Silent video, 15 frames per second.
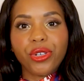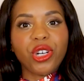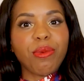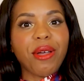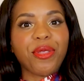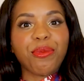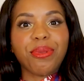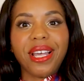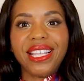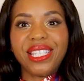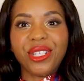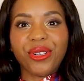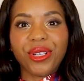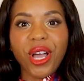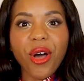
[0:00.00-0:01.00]
learn about the
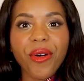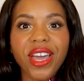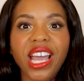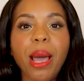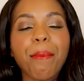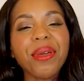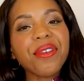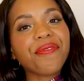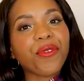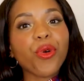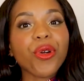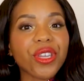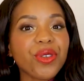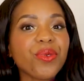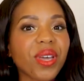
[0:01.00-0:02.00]
place you're going
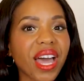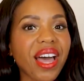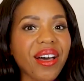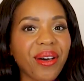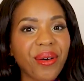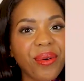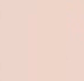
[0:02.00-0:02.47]
before you go.